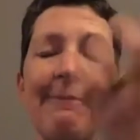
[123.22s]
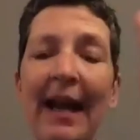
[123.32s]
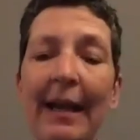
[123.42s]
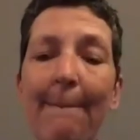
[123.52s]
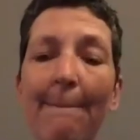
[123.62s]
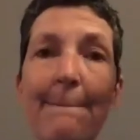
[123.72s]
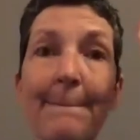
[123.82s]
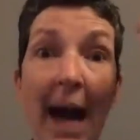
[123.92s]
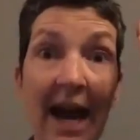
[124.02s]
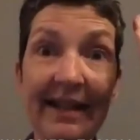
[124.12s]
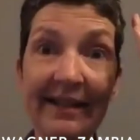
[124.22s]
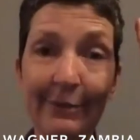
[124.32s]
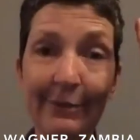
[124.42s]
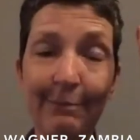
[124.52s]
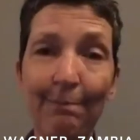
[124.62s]
I feel it in
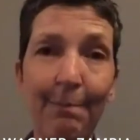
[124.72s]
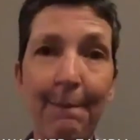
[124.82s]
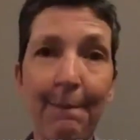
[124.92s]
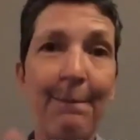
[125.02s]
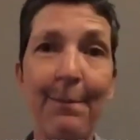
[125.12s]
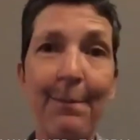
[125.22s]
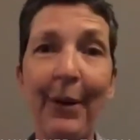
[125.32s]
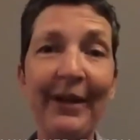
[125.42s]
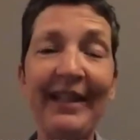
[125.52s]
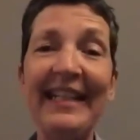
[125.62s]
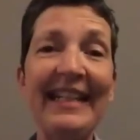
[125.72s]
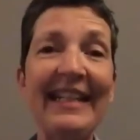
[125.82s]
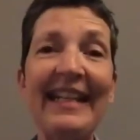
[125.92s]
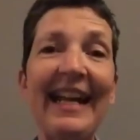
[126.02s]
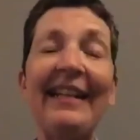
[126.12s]
my mind,
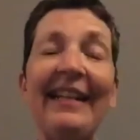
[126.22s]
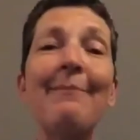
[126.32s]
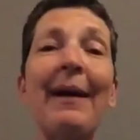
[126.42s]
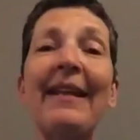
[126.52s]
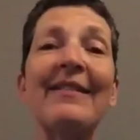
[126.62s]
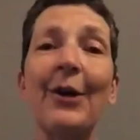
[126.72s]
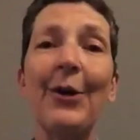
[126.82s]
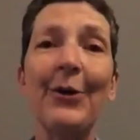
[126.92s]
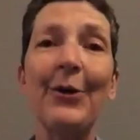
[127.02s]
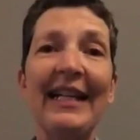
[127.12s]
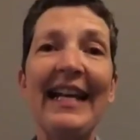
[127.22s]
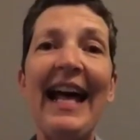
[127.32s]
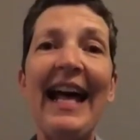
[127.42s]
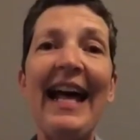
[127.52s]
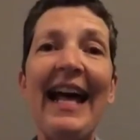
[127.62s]
body,
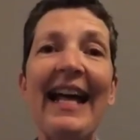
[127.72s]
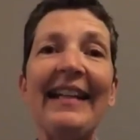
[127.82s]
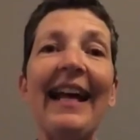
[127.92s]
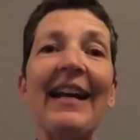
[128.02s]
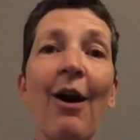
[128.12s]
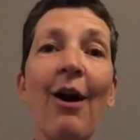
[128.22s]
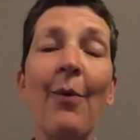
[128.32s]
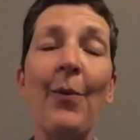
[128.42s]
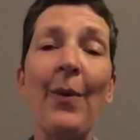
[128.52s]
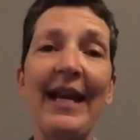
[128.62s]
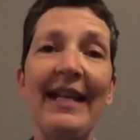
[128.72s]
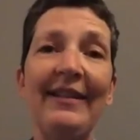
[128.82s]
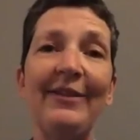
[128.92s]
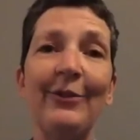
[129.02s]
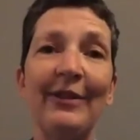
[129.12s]
and in my soul.
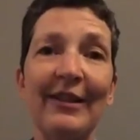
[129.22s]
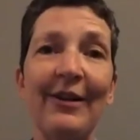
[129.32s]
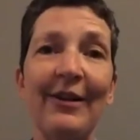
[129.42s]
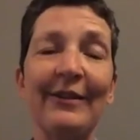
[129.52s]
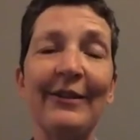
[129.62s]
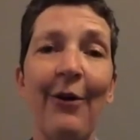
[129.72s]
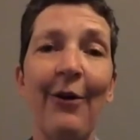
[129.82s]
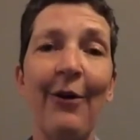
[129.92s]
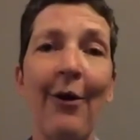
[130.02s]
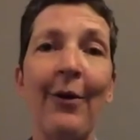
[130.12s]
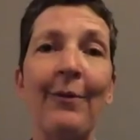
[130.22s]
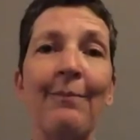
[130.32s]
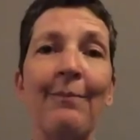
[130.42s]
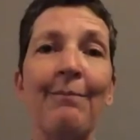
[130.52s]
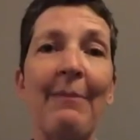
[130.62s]
And I can't wait to
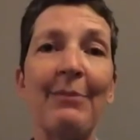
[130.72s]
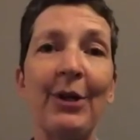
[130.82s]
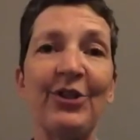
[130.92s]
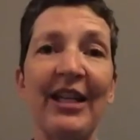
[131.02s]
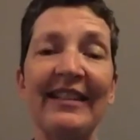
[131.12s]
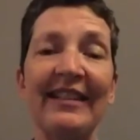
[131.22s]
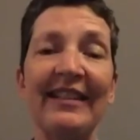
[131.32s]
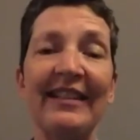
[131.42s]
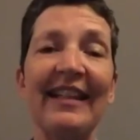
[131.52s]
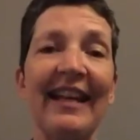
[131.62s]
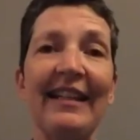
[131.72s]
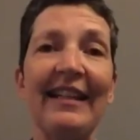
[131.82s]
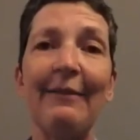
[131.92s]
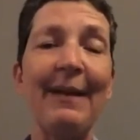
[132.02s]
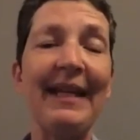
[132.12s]
start on my project.